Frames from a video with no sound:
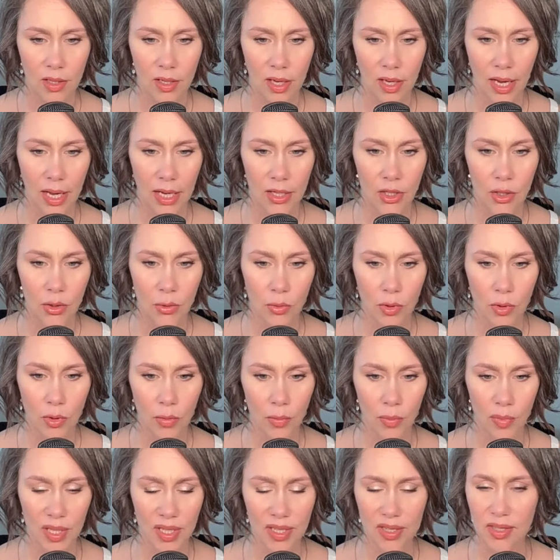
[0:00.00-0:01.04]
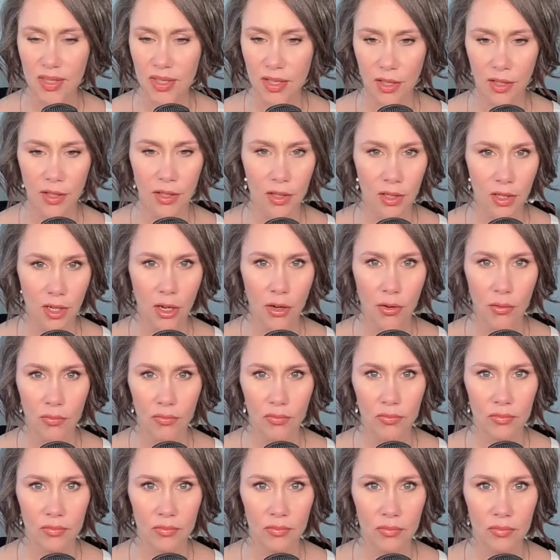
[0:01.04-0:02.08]
And you will be still and know.
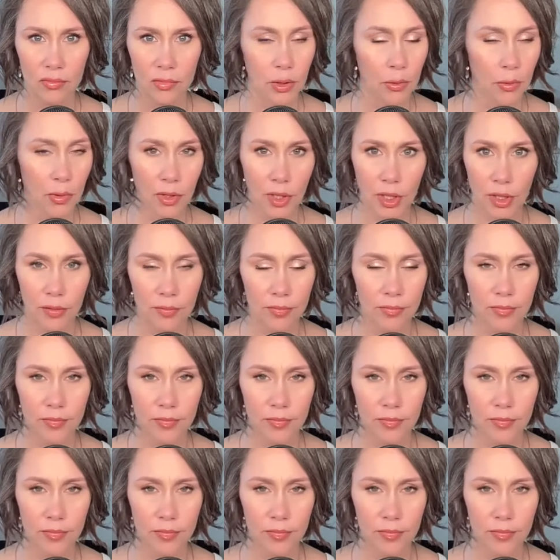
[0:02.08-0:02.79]
You will know.